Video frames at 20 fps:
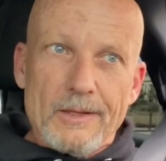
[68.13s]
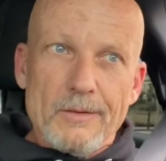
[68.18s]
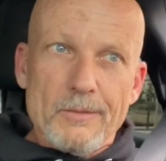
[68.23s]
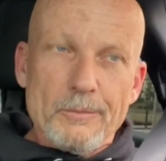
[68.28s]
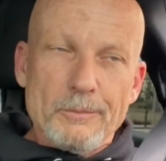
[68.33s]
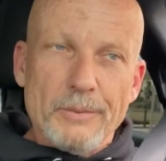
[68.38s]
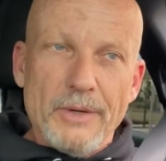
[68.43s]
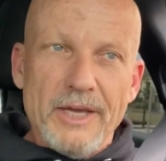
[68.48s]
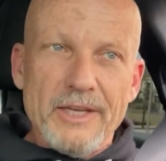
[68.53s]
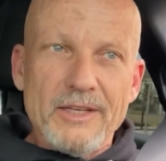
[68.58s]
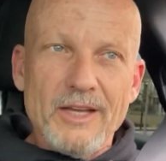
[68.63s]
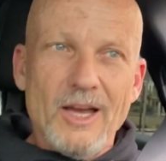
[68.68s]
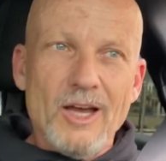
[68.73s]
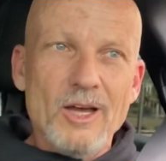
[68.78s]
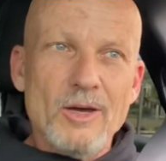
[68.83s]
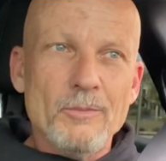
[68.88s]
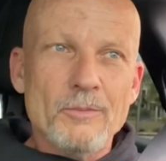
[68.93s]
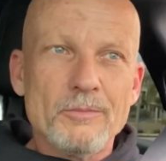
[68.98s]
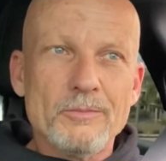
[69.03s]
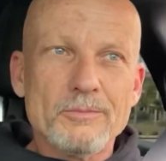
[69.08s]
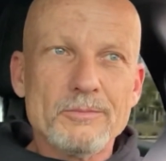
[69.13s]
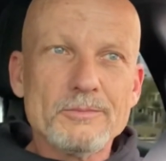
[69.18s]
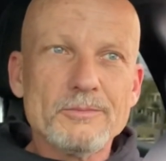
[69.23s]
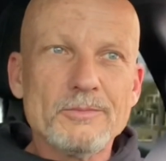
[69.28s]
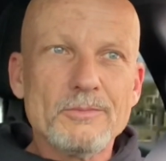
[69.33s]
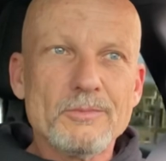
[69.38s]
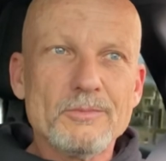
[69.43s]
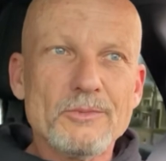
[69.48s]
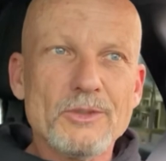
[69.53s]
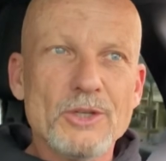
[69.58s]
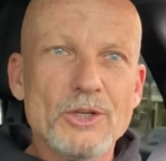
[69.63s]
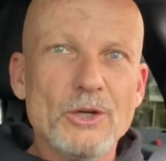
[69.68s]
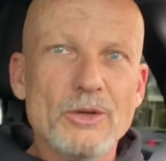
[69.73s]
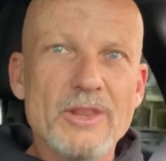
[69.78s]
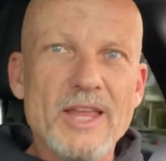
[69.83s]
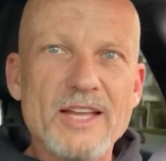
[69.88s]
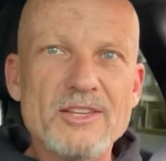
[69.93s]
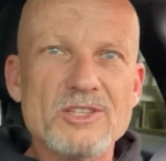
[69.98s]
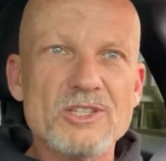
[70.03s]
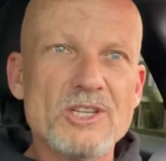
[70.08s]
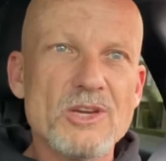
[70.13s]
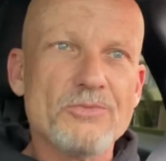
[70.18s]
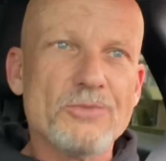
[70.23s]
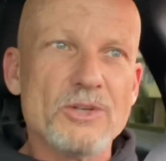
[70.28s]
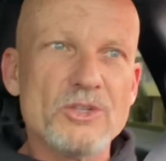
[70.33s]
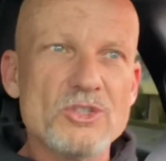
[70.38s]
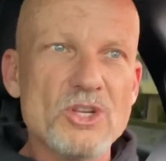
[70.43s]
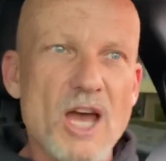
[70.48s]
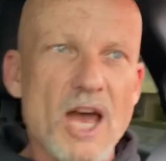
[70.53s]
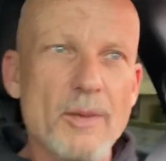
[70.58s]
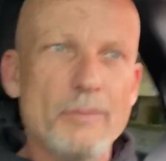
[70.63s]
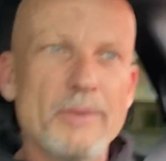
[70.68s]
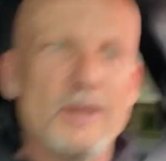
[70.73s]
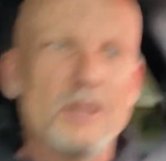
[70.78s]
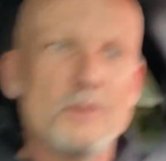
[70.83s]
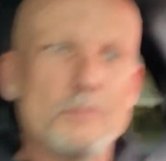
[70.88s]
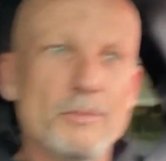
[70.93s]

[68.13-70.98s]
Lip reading: But that's a different topic.